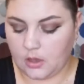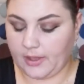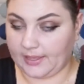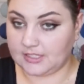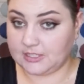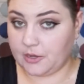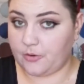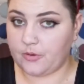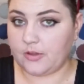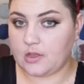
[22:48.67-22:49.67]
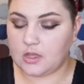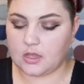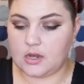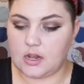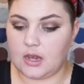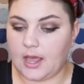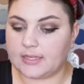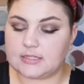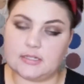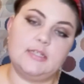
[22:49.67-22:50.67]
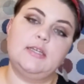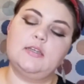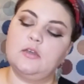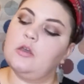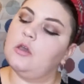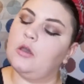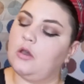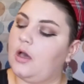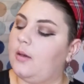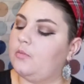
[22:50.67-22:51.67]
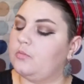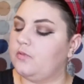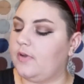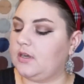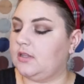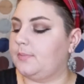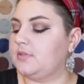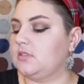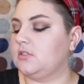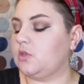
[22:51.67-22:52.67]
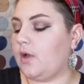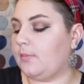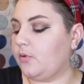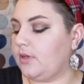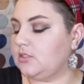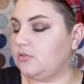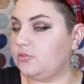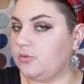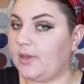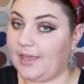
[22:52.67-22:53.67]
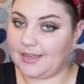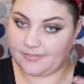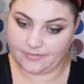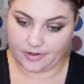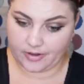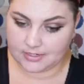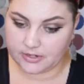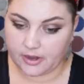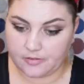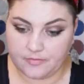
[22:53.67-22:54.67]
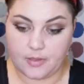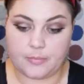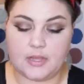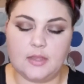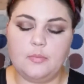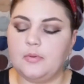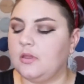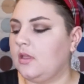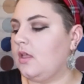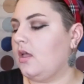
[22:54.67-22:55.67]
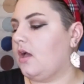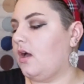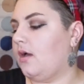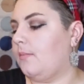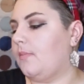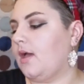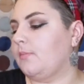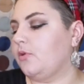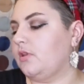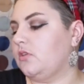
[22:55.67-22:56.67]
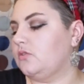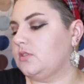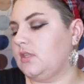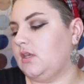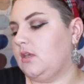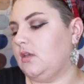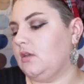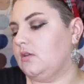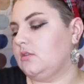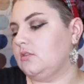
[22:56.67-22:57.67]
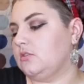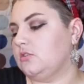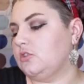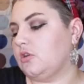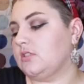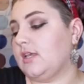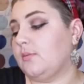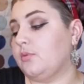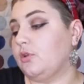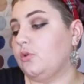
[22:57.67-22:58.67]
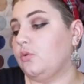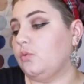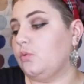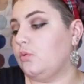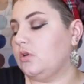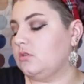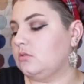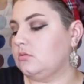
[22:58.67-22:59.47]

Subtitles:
Okay, so lastly, we'll move on to lips. So I'm going to do a very dark vampy lip. I'm going to use the Jonte Blue